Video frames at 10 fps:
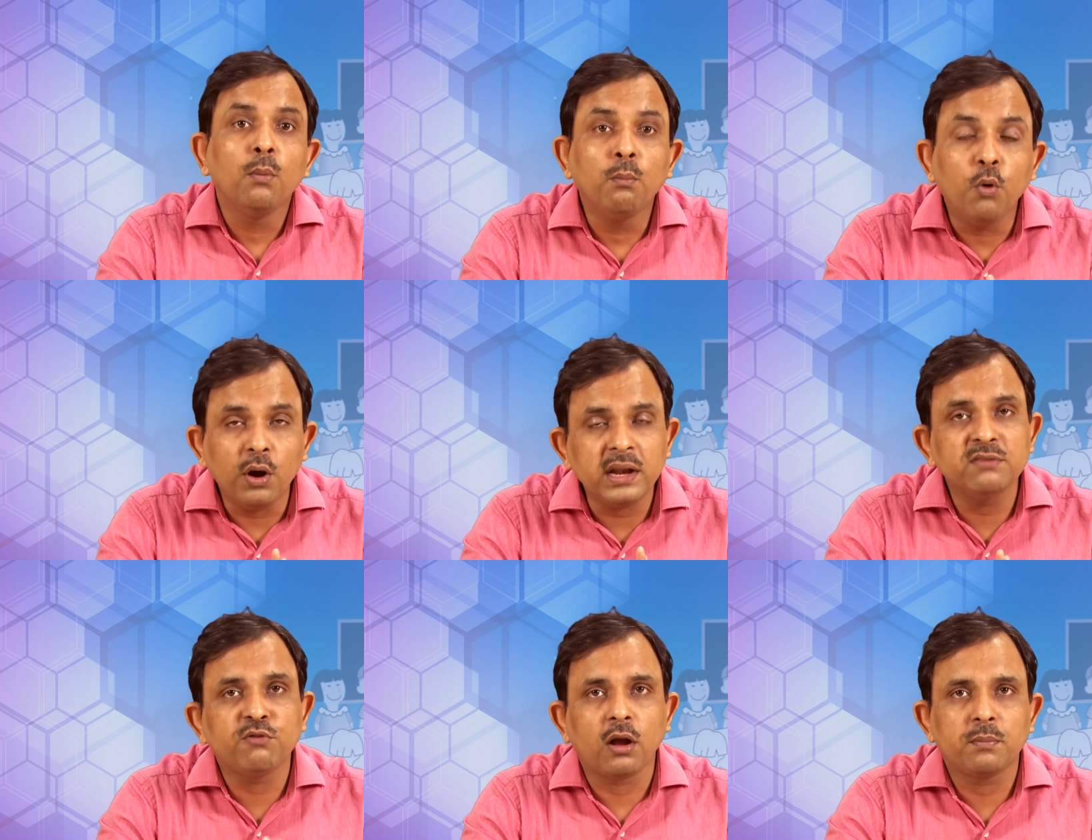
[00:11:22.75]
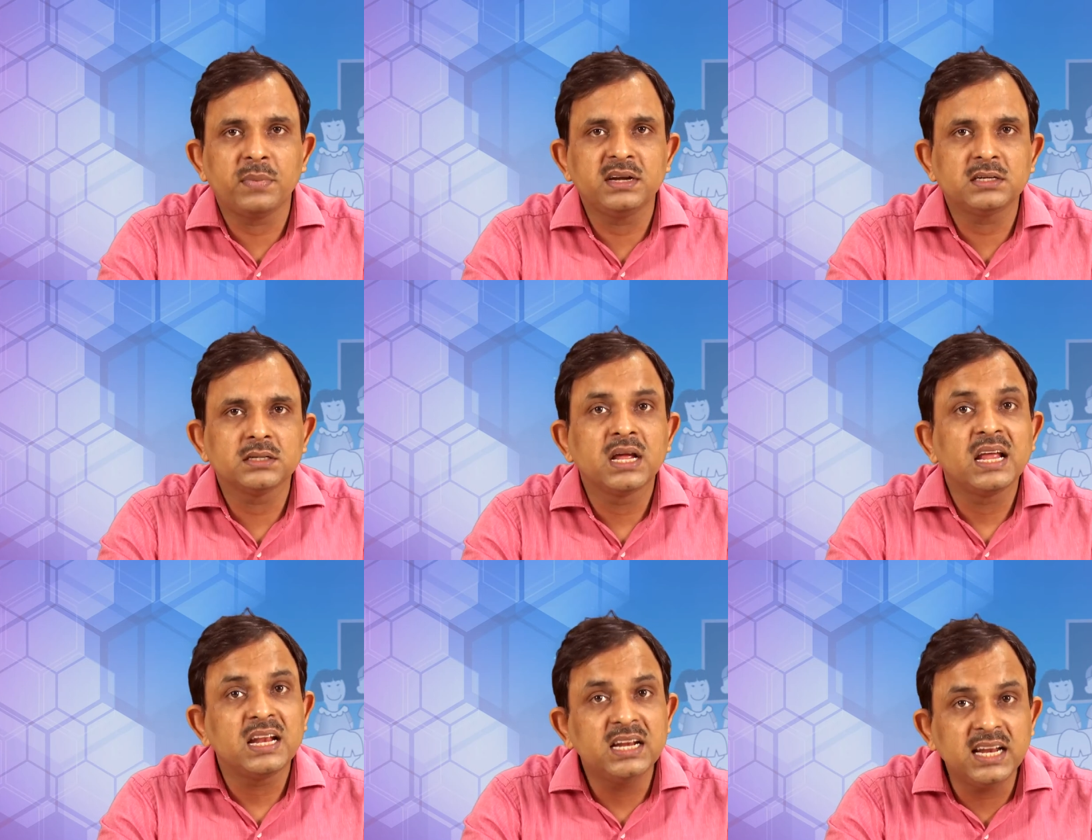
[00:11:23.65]
more involvement,
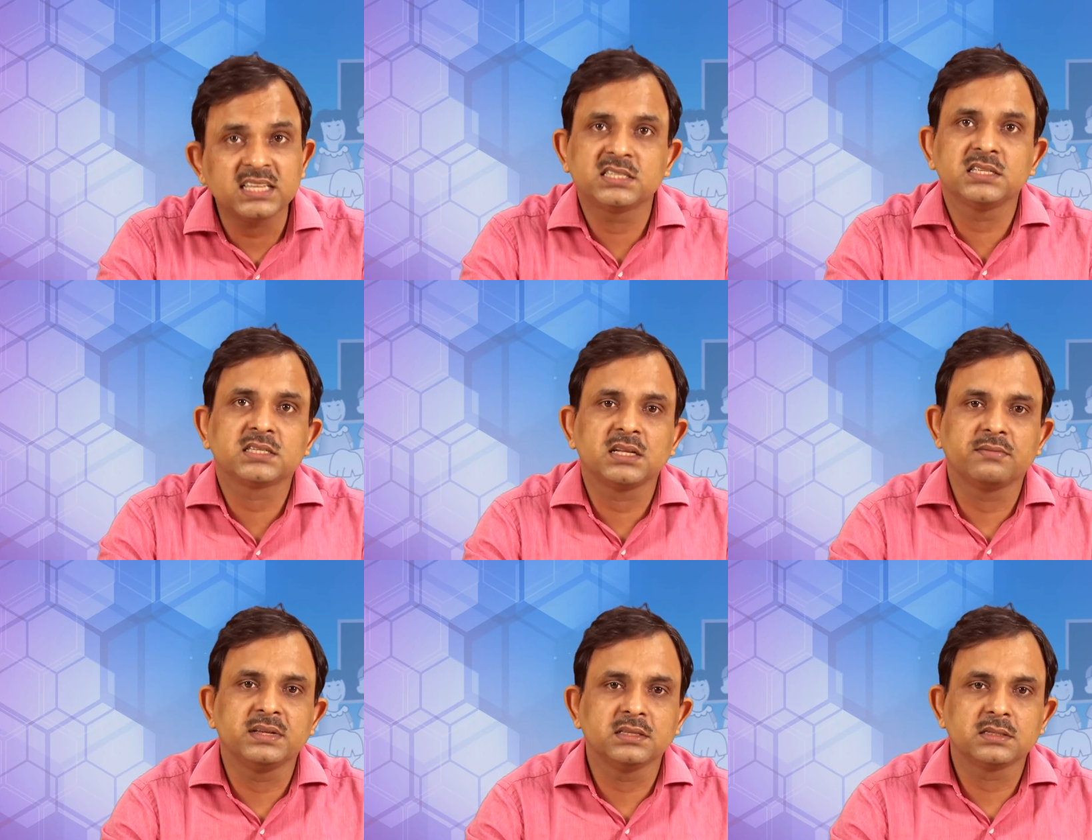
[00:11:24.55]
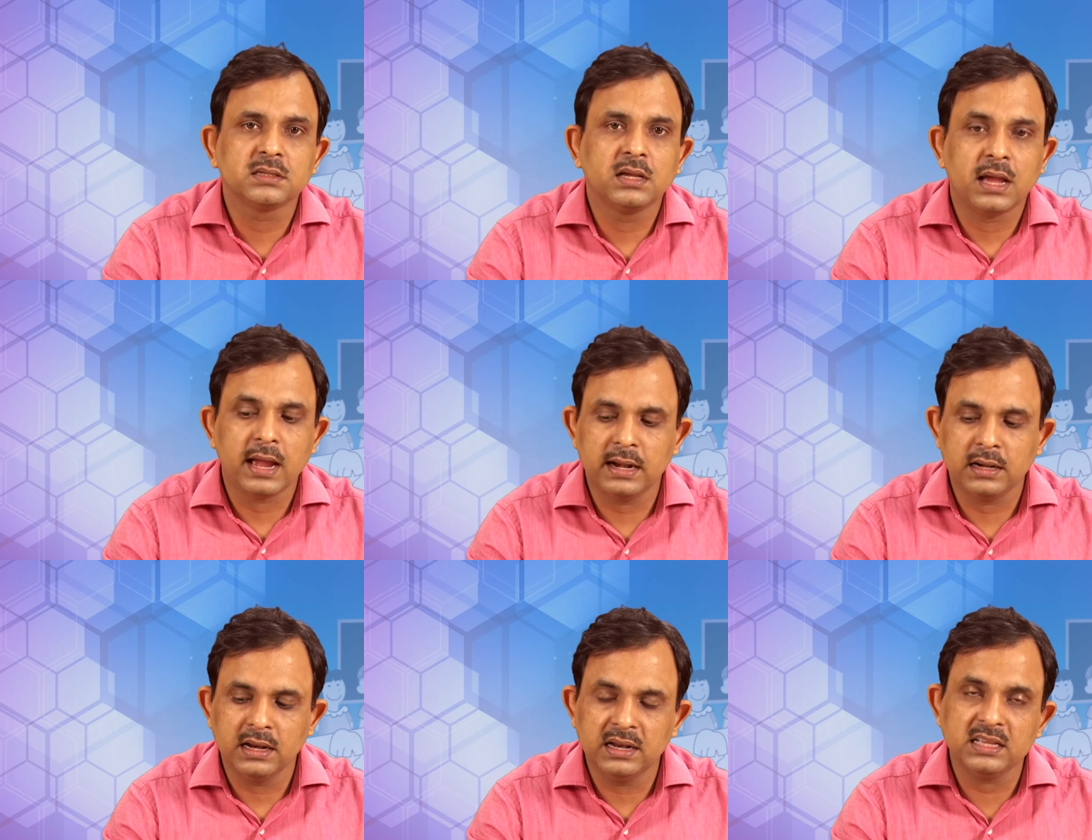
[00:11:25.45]
less disturbance, and
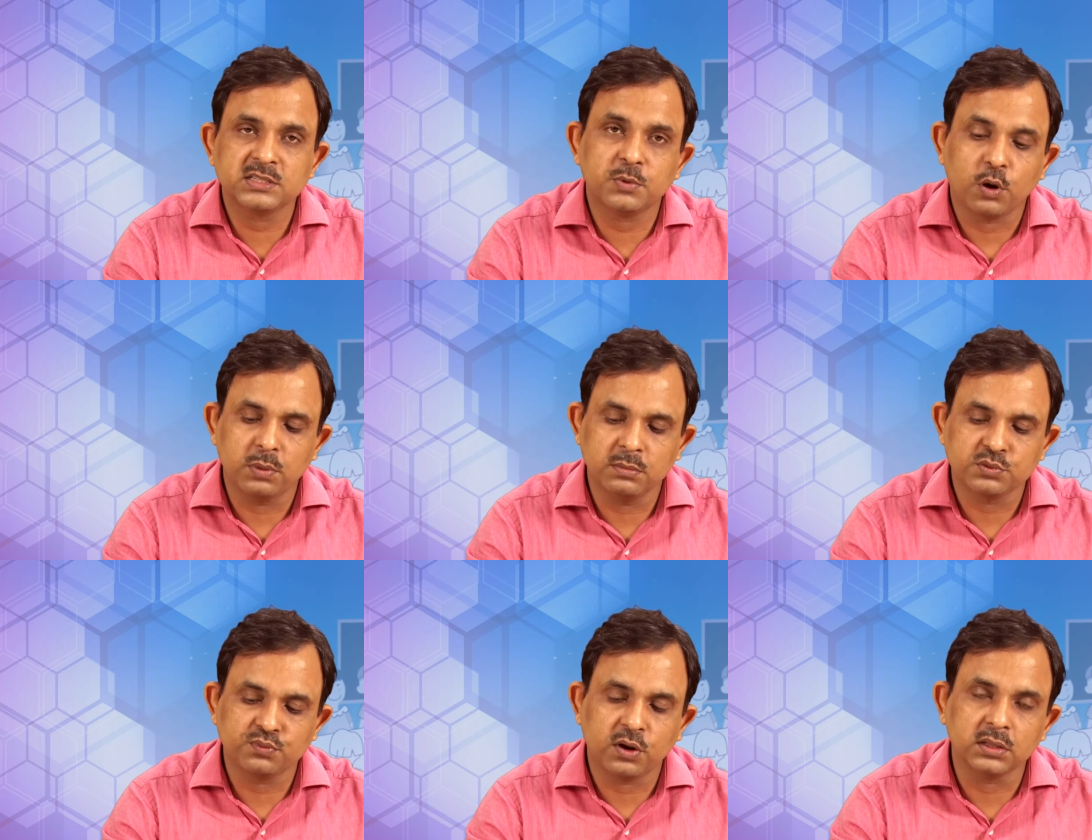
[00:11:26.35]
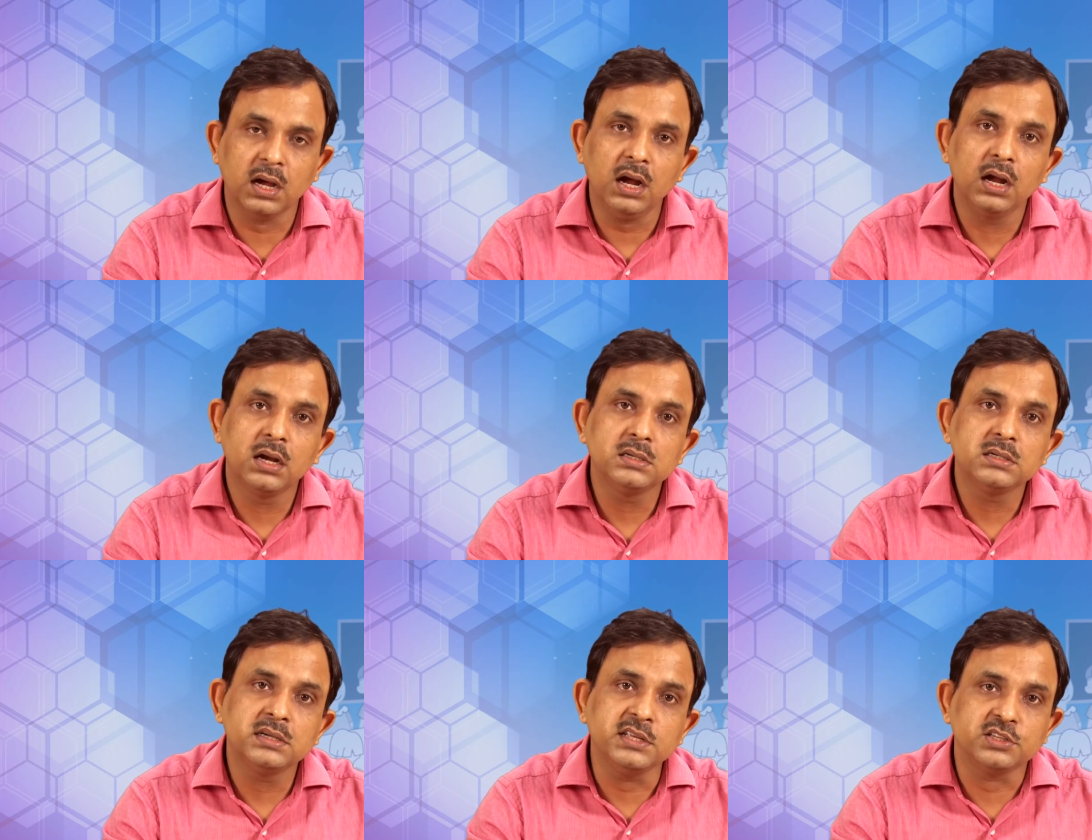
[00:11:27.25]
less problems for the
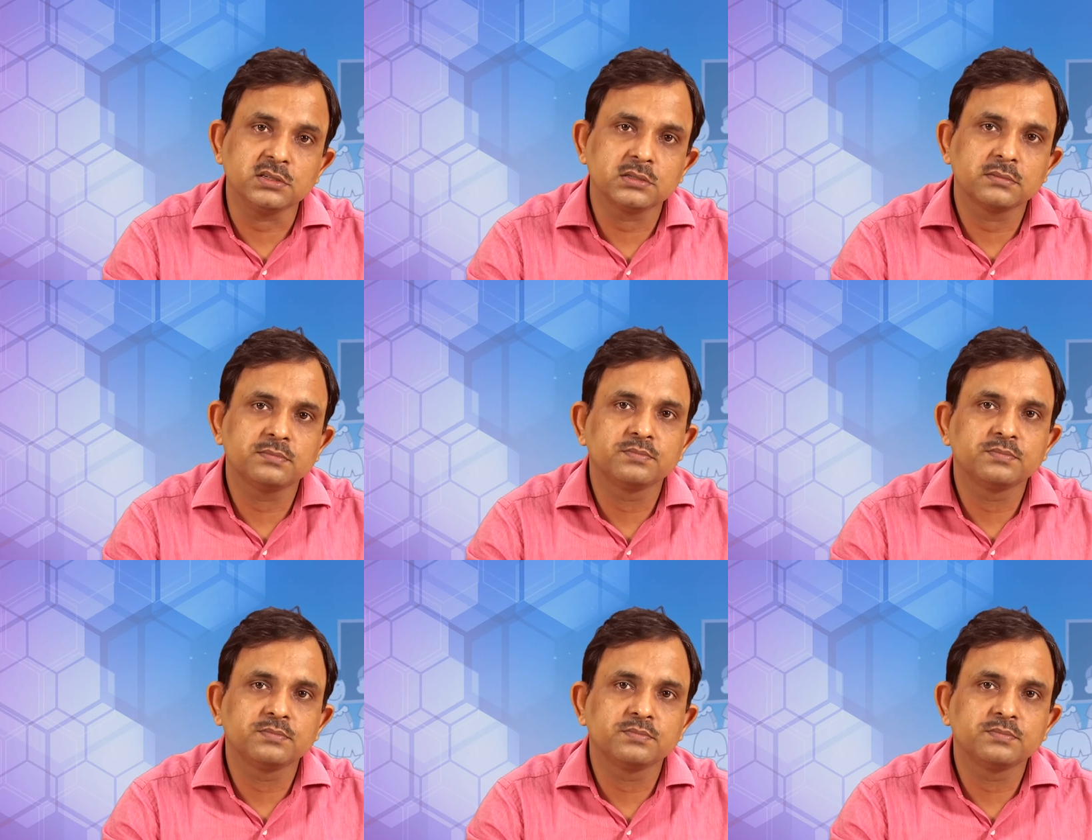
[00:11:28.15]
teachers.